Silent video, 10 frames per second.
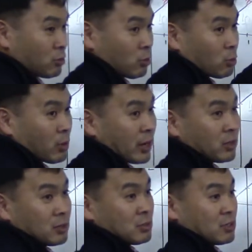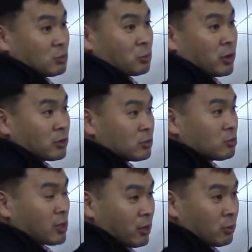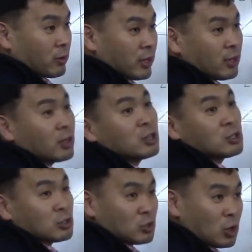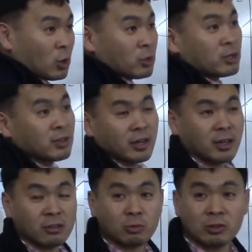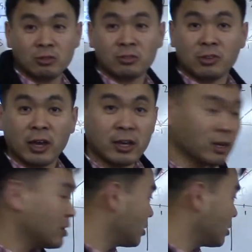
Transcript: your right limit is 1. Do they agree? No. In that case, what do you say?